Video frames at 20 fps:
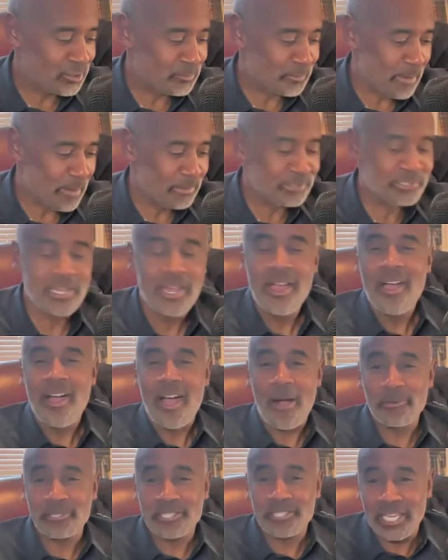But I'm
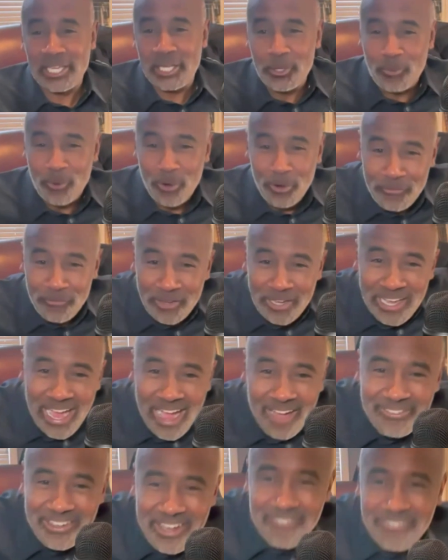gonna take your word.
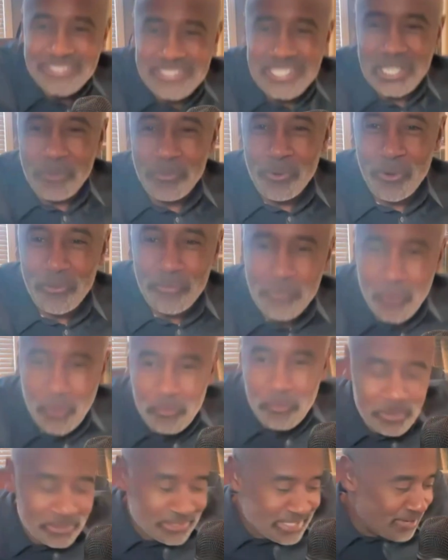I'm gonna take your word for it
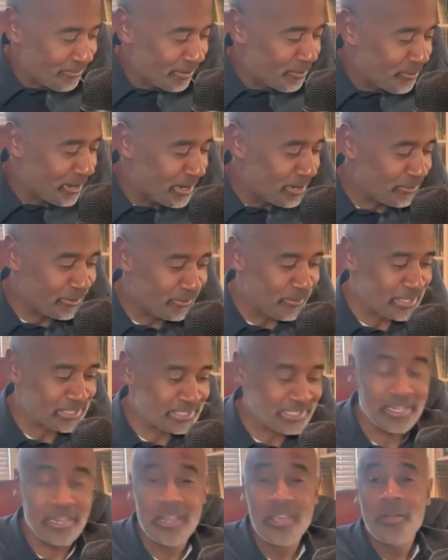and put that request
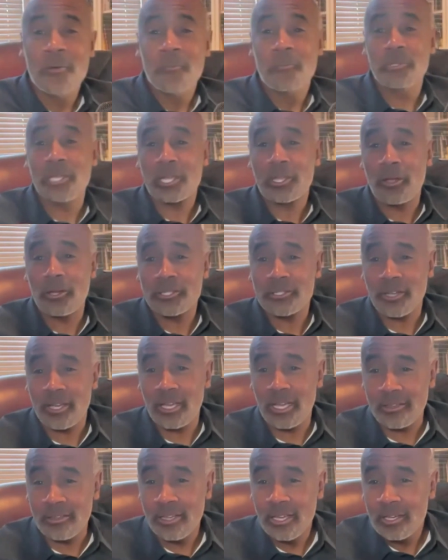in. Well, look, Coach.
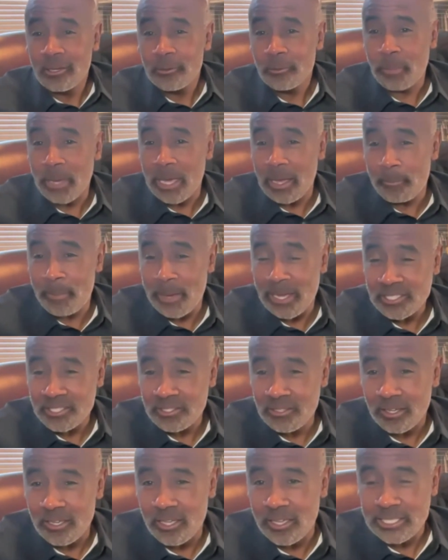Best of
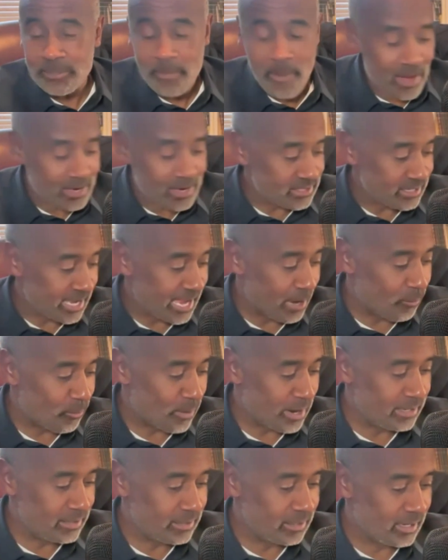luck against Madison. I can't
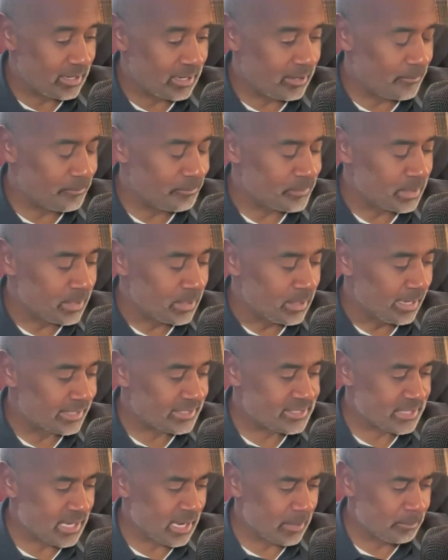wait. I
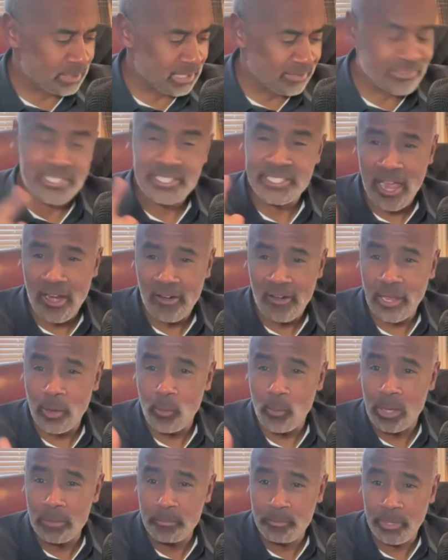believe it's Saturday at
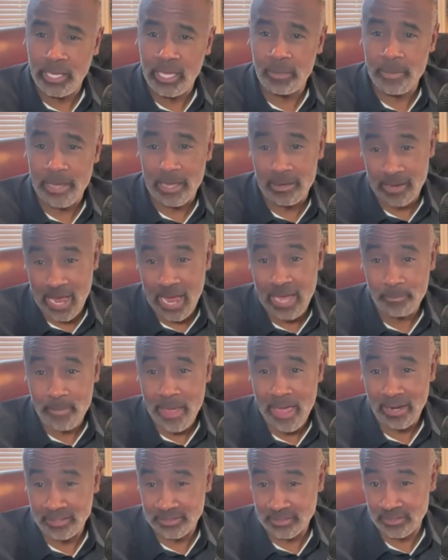1 p.m. at
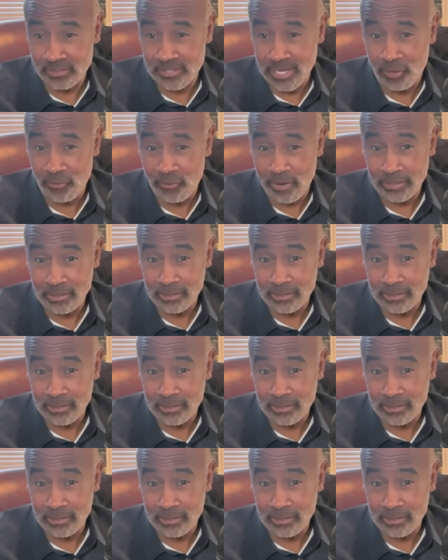Madison. Is that correct?